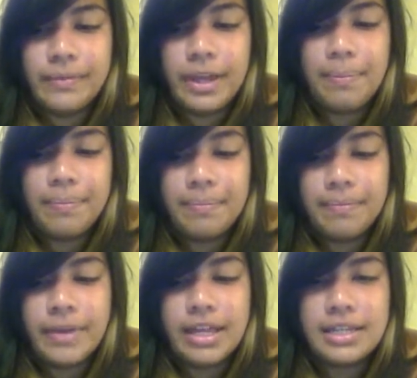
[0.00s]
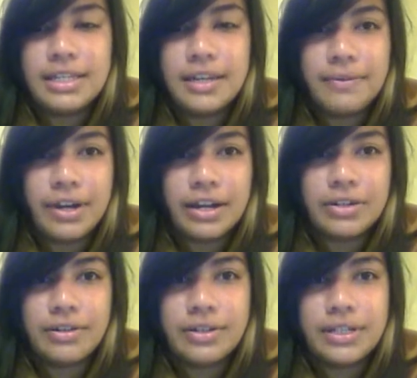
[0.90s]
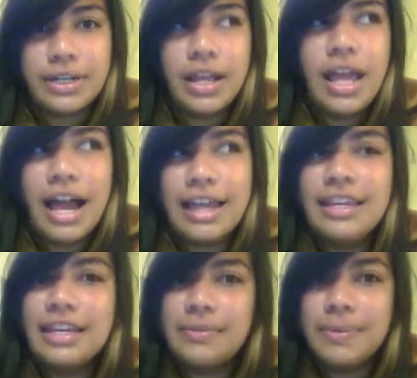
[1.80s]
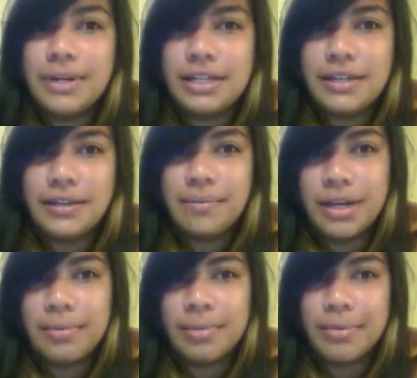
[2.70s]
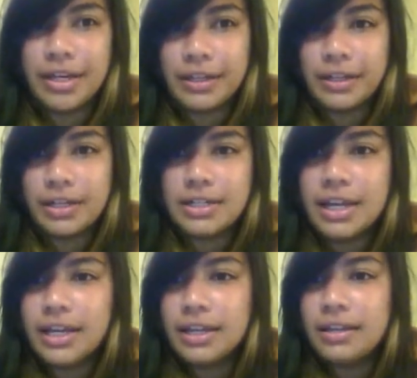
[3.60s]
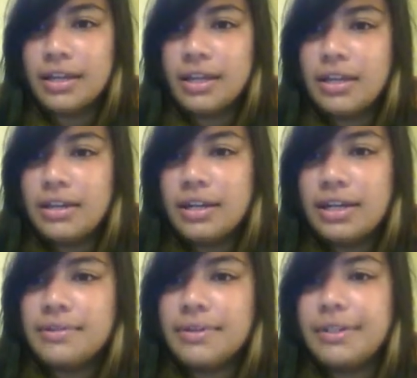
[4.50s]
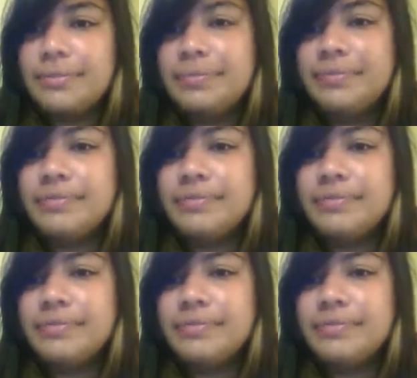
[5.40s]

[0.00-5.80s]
Yep. And see if you're actually interested in it. I think it's pretty easy to pick up a minor in Psych. Next one.